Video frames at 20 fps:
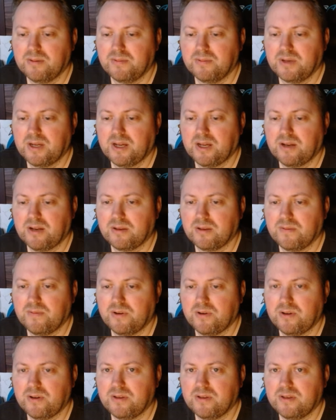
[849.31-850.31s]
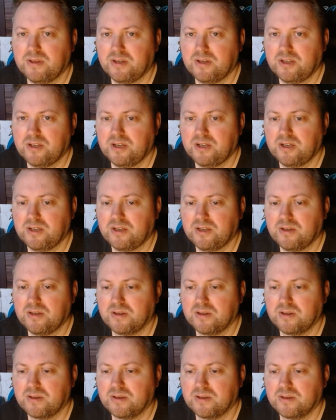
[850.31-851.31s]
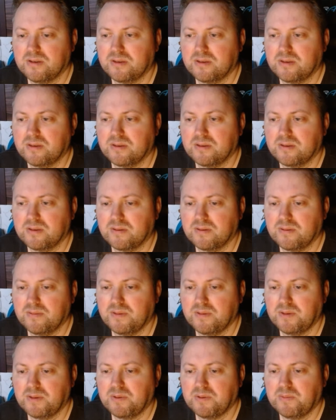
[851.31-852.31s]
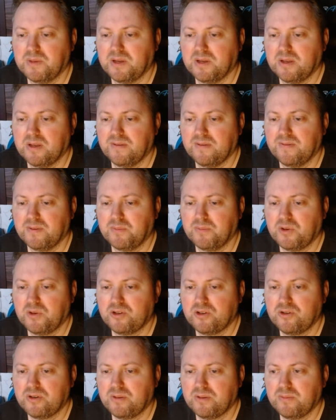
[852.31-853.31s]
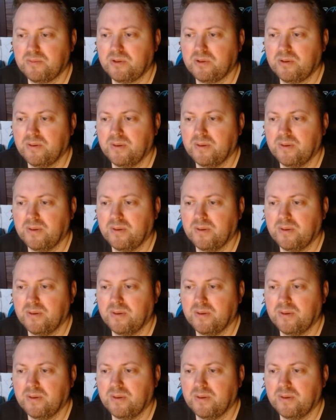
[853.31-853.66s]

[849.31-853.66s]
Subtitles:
we cannot avoid this exchange, because we would be even more trouble